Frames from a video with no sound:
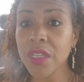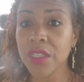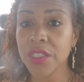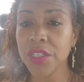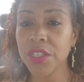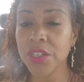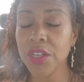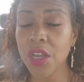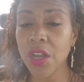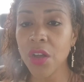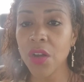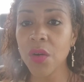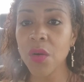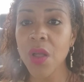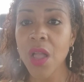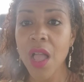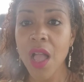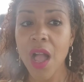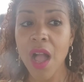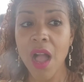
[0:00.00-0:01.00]
You know,
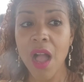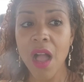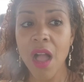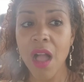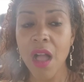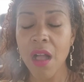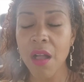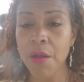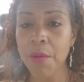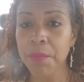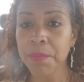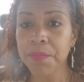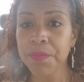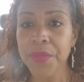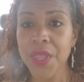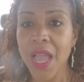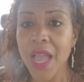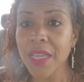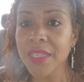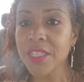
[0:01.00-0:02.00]

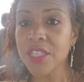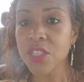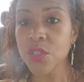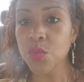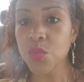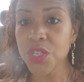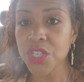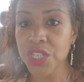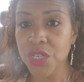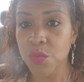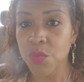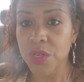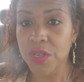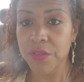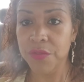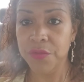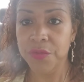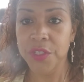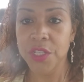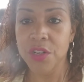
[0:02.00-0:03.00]
I just wish I would
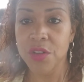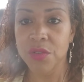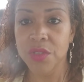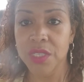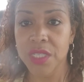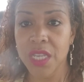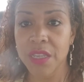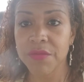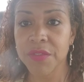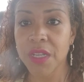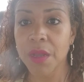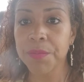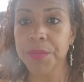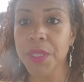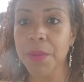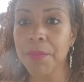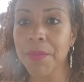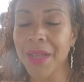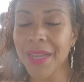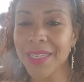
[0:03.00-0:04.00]
have, saved up
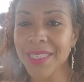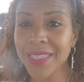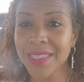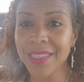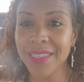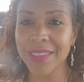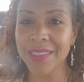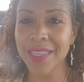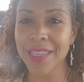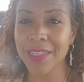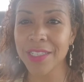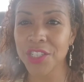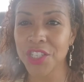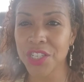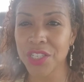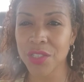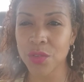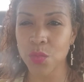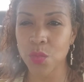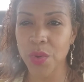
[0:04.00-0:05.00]
the money and then
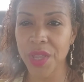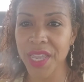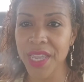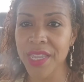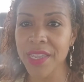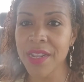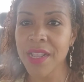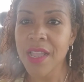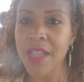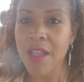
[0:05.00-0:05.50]
just wait,